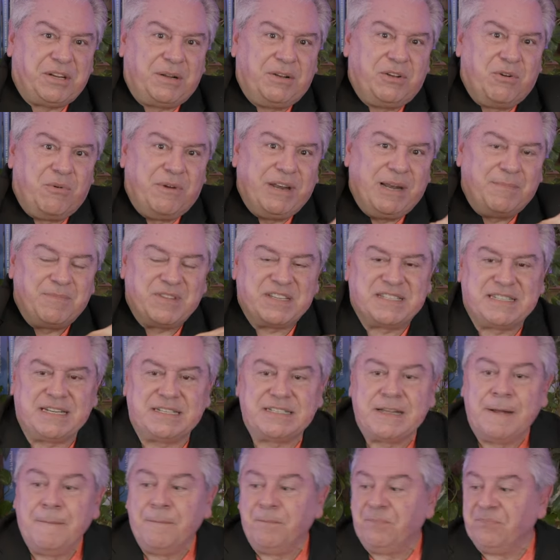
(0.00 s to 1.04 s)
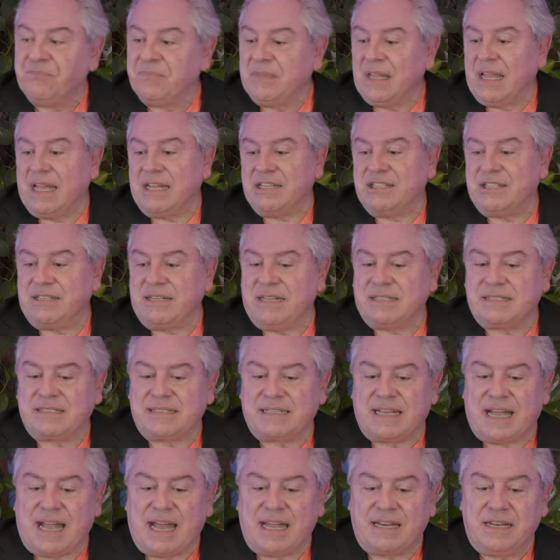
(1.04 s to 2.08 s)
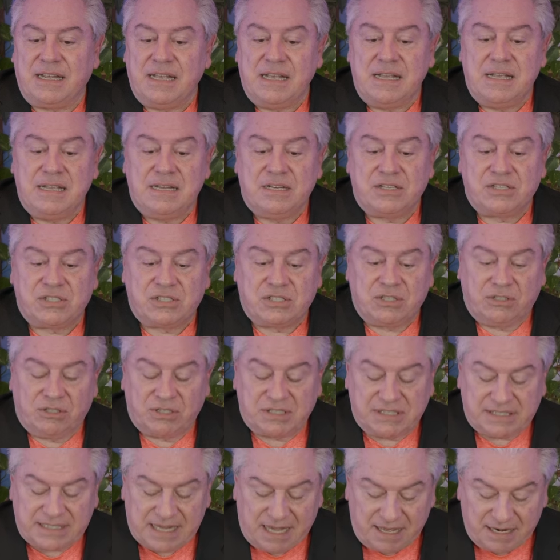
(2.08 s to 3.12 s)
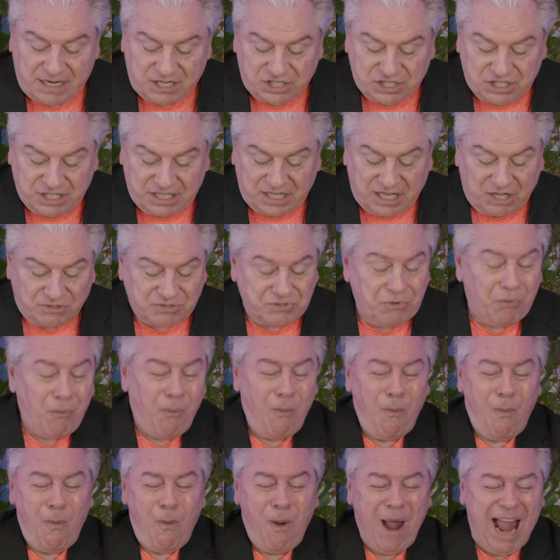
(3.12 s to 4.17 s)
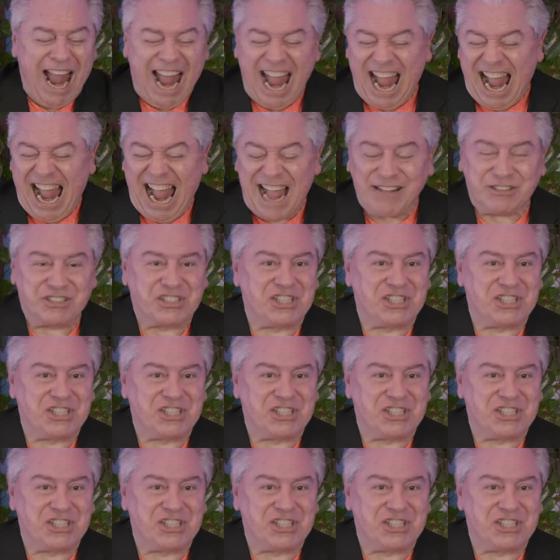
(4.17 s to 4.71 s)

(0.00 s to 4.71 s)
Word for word: Going up the stairs, and Janette Scott looks down and she goes, wow!